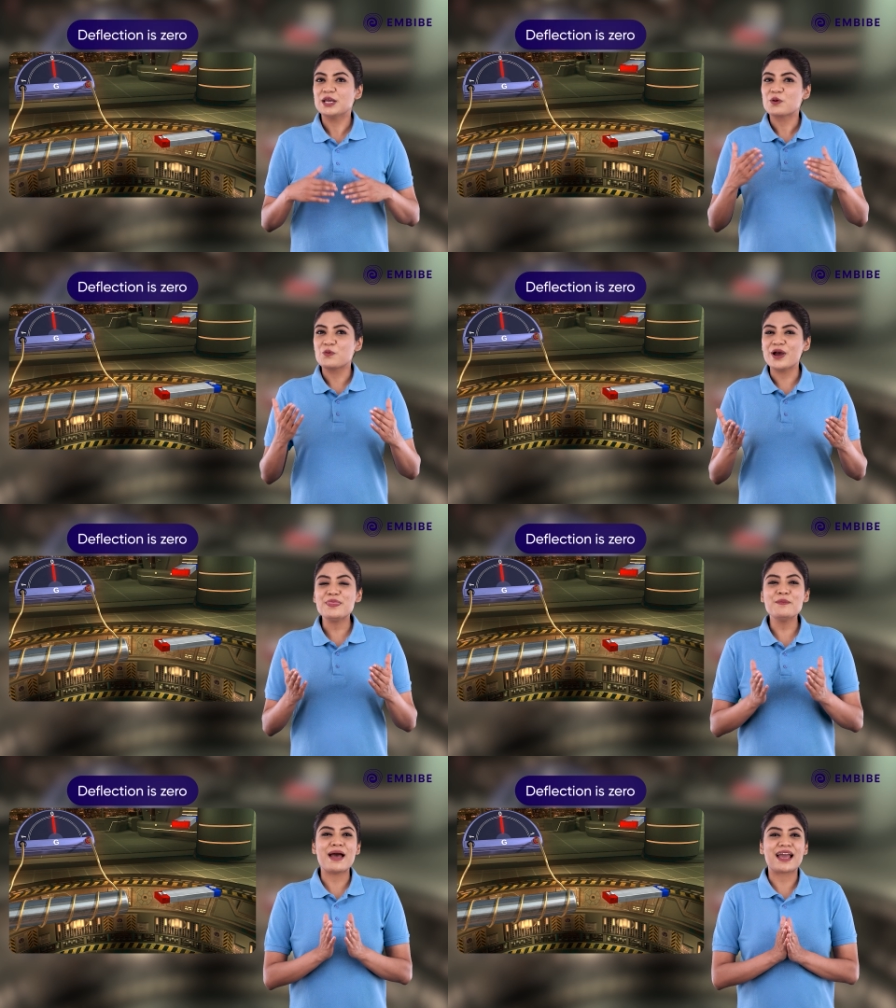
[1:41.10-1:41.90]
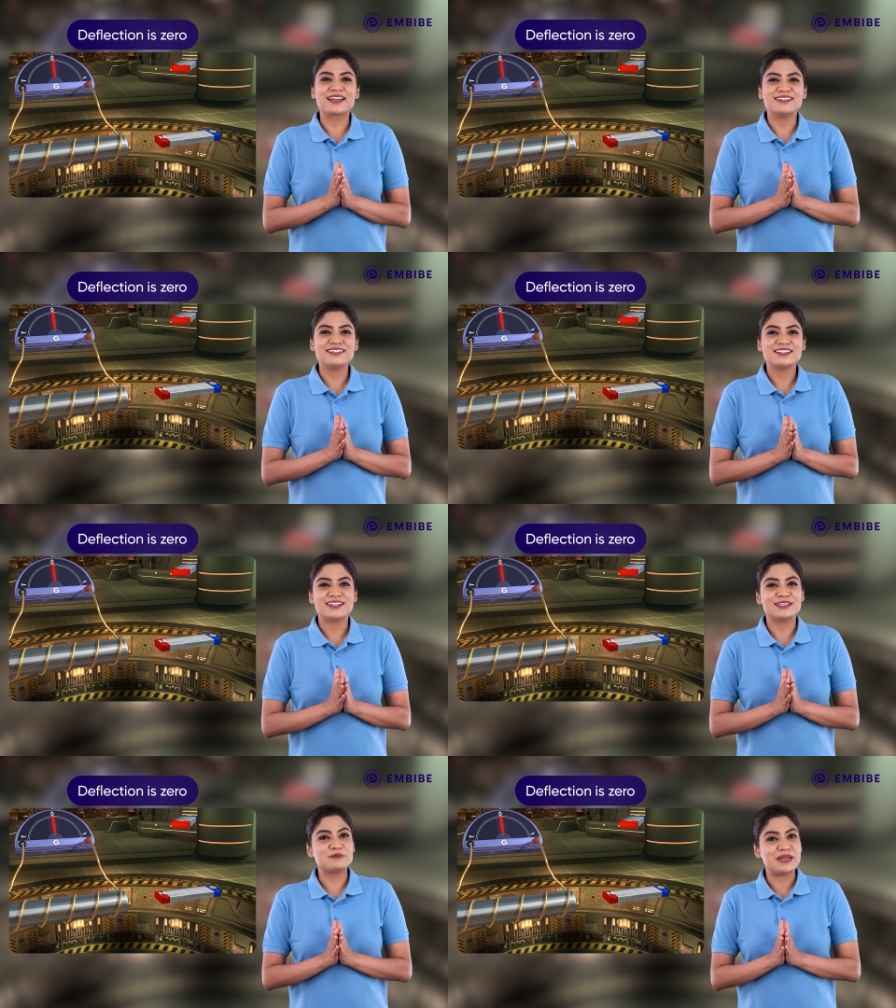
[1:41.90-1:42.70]
When the magnet
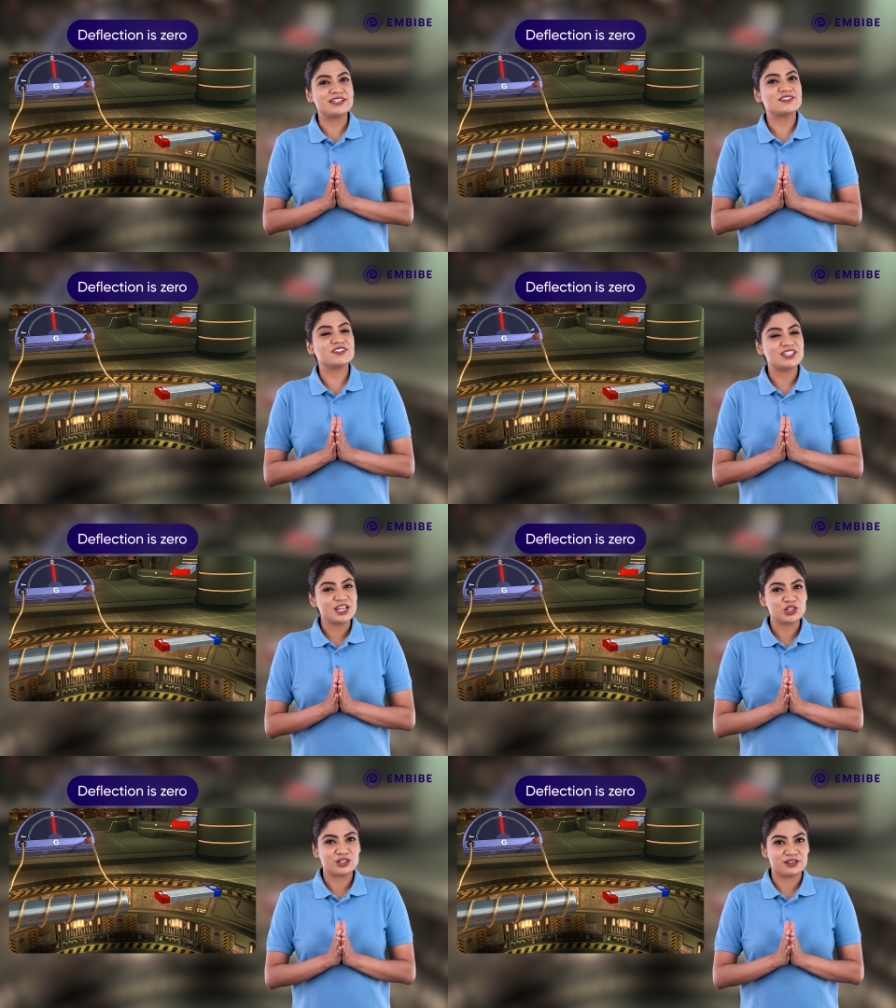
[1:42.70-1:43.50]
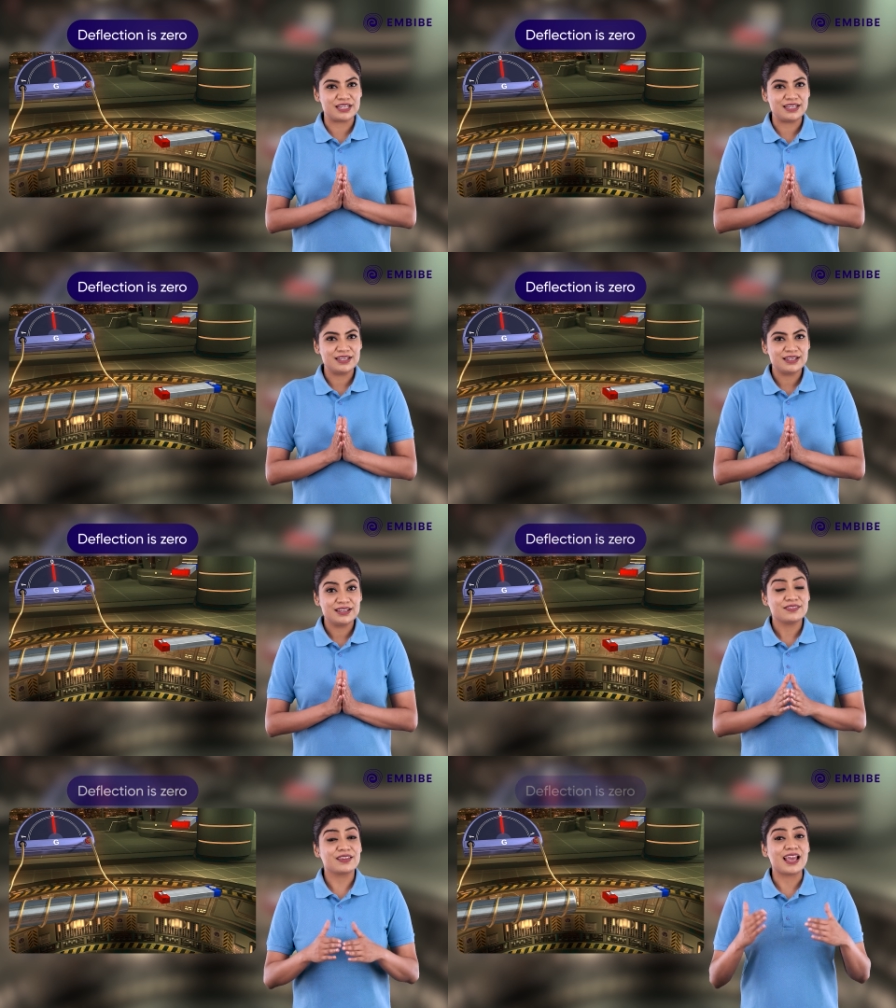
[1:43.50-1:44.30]
is made stationary,
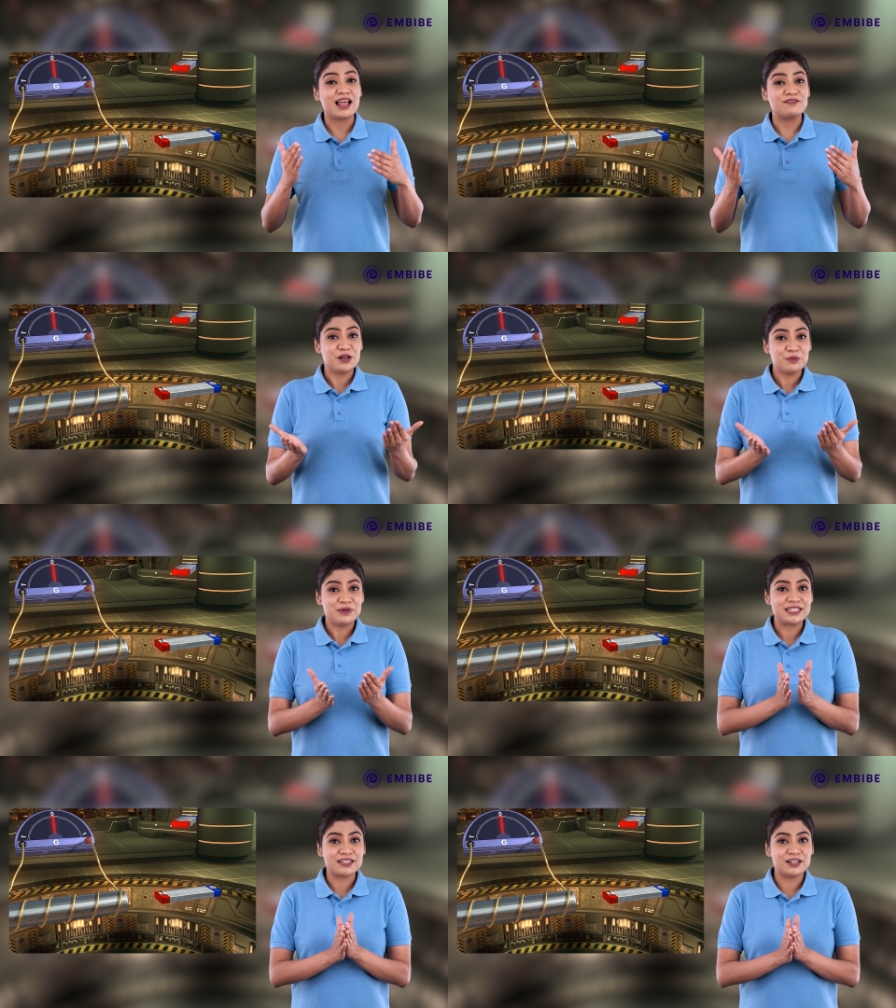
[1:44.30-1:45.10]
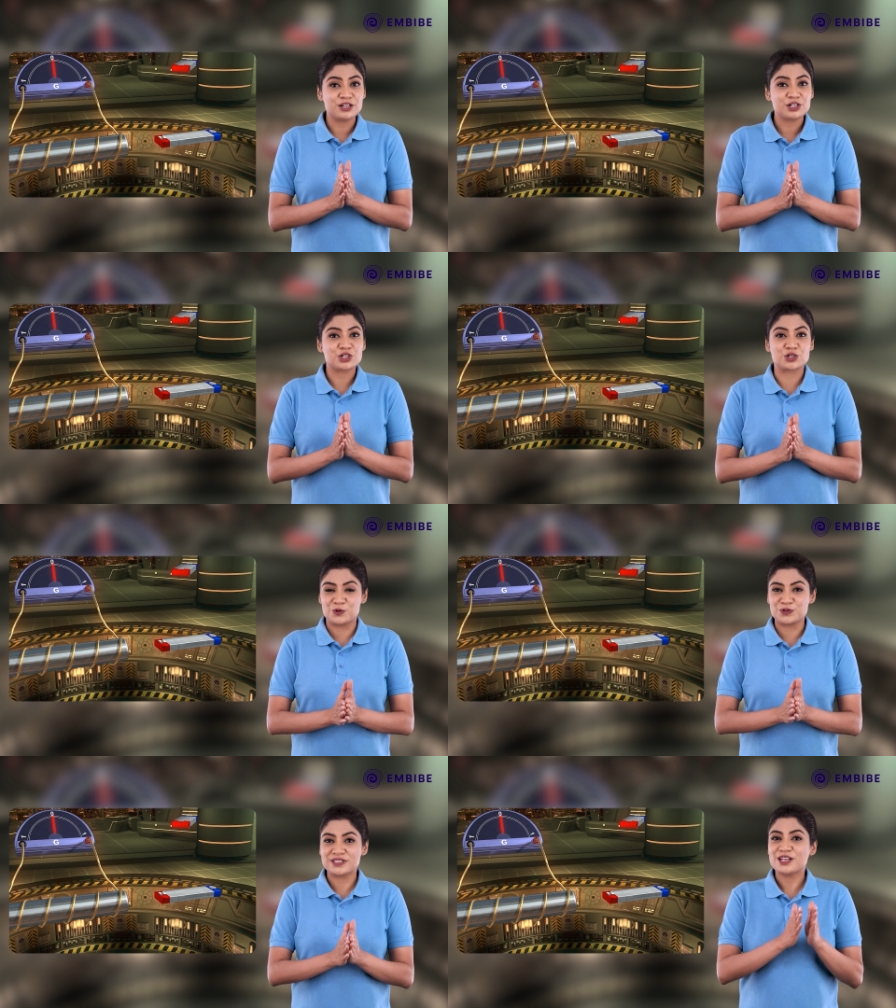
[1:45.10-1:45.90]
the galvanometer
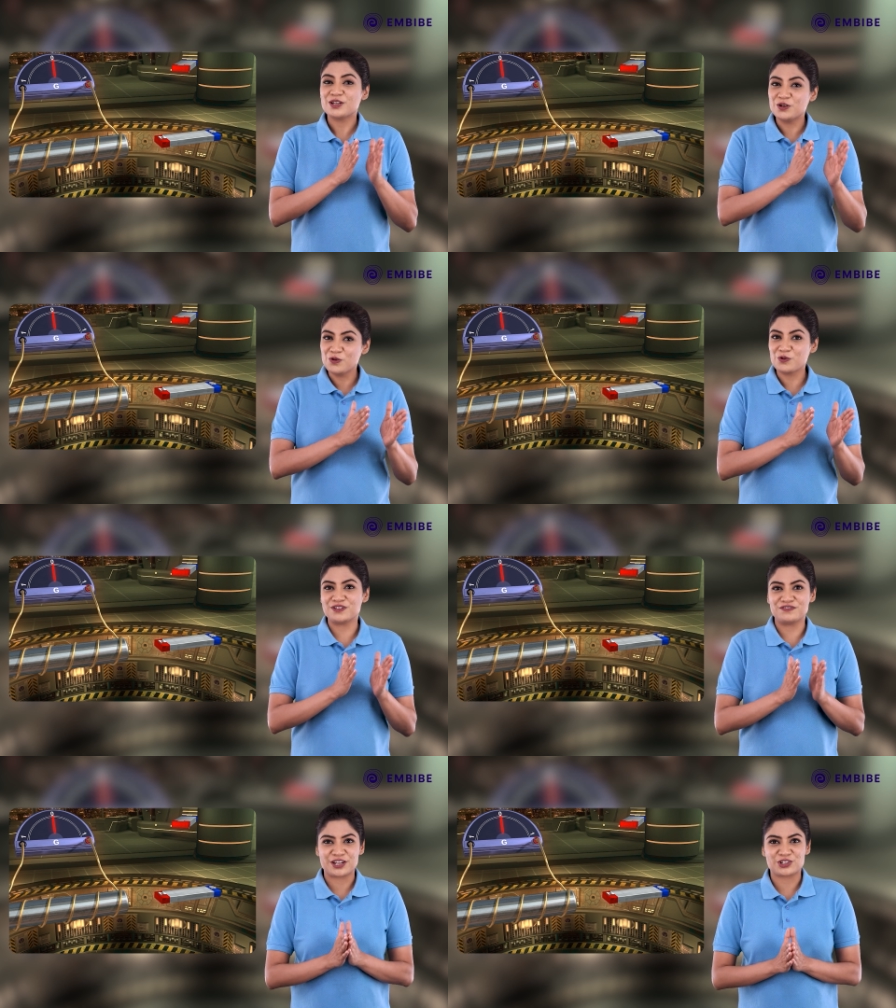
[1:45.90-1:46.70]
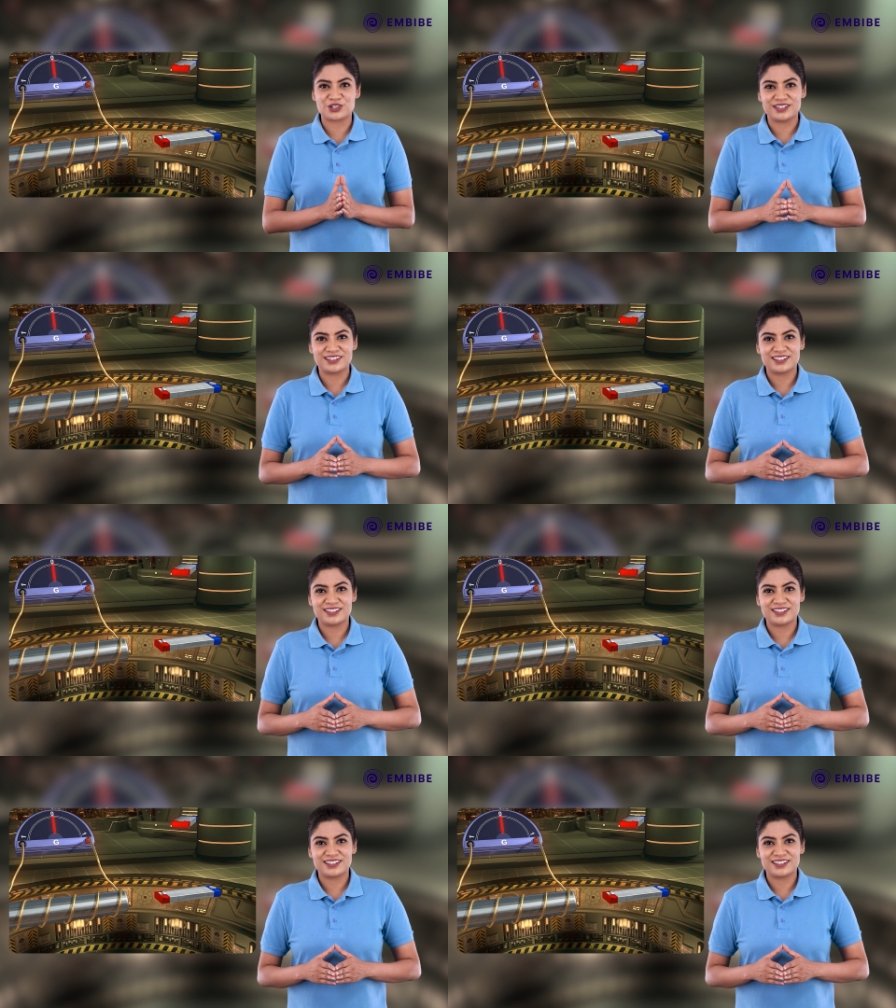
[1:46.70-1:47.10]
shows no deflection.